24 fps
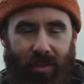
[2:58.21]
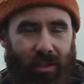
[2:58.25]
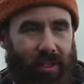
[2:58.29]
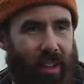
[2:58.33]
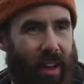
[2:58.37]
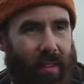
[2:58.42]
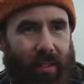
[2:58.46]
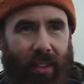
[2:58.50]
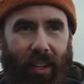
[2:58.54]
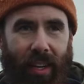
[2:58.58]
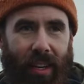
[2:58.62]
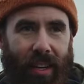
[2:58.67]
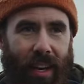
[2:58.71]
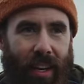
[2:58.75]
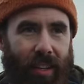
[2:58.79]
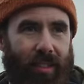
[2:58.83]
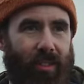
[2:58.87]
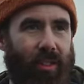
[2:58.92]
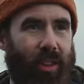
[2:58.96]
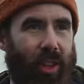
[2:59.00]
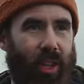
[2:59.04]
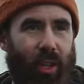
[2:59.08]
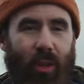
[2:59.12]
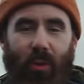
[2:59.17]
and just have like a
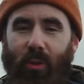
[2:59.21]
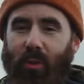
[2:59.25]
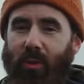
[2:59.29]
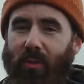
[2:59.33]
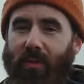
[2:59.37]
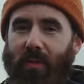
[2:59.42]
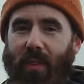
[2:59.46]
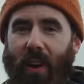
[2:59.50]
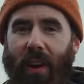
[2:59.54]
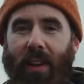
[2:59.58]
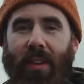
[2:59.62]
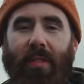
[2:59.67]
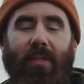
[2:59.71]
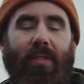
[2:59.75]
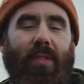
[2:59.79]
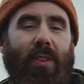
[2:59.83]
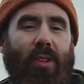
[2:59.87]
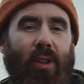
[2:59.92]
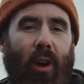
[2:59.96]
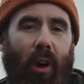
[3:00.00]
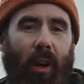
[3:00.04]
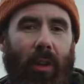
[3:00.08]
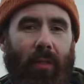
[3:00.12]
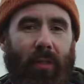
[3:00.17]
nice, loose, fun
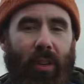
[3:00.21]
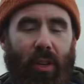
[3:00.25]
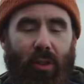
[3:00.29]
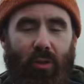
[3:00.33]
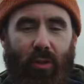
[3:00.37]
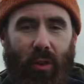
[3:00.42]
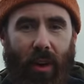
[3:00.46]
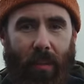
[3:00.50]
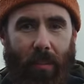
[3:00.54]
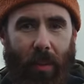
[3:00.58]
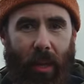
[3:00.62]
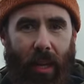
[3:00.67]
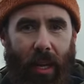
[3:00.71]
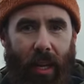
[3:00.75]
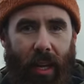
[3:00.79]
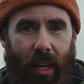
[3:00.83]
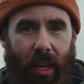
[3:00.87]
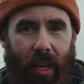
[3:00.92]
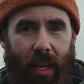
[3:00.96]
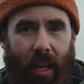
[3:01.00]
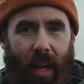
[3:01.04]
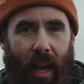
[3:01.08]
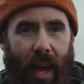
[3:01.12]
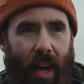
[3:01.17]
photography trip,
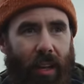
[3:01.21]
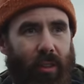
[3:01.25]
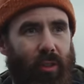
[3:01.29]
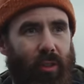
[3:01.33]
uh,